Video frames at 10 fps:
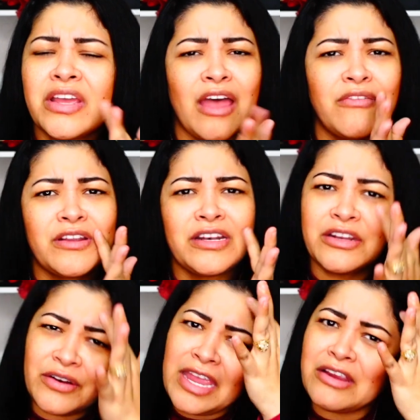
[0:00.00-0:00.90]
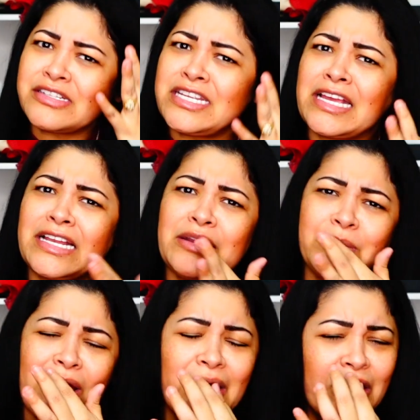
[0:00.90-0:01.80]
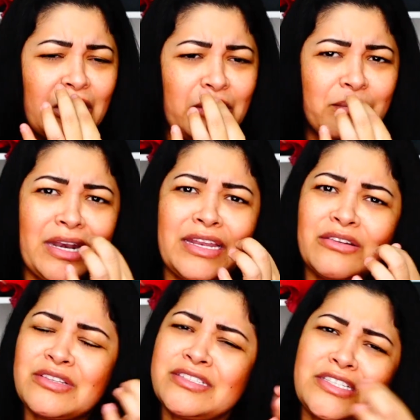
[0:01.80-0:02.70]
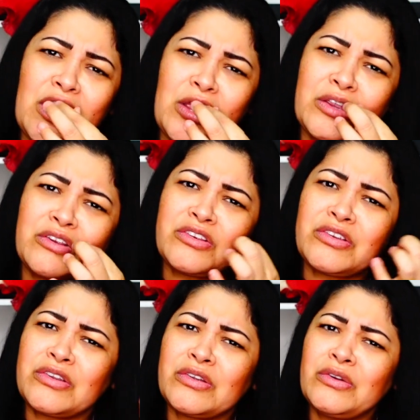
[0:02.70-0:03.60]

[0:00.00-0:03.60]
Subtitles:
I felt a little hair tickling my little stash.